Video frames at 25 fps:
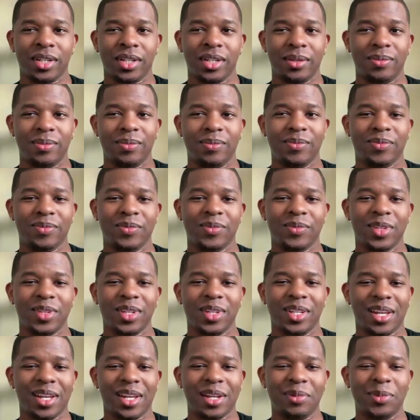what
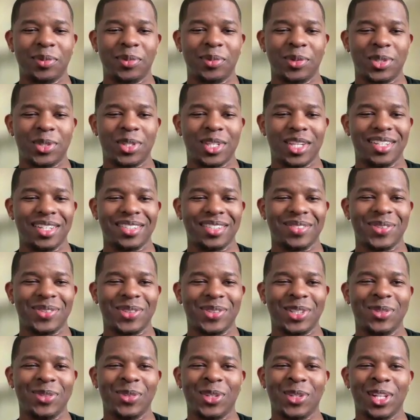a lot of people say is
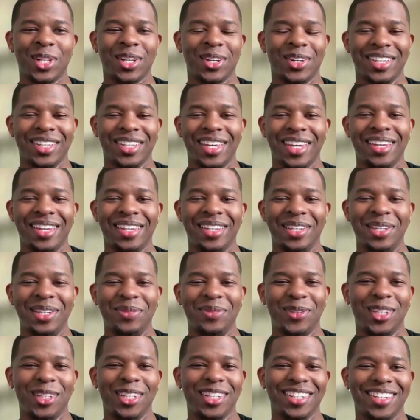what they call
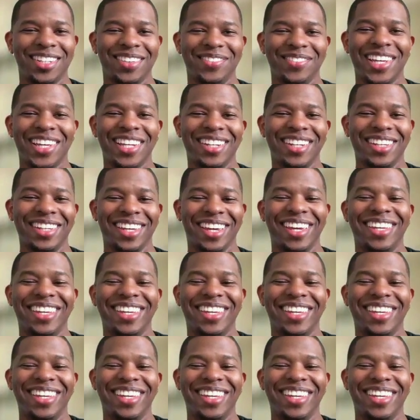gatekeeping. I'm not a